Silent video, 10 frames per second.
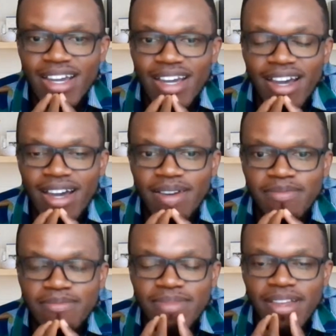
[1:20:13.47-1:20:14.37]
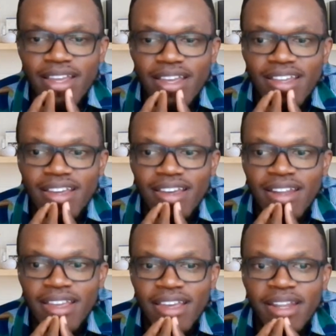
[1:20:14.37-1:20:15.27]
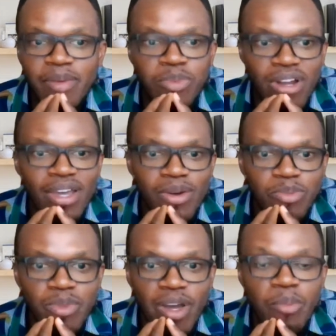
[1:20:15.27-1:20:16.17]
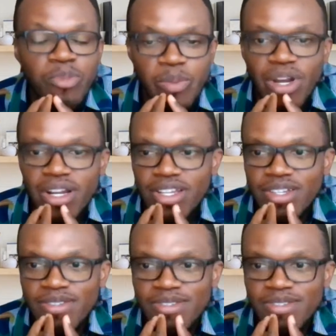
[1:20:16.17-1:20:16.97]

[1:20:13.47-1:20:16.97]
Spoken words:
um, any prior preparation.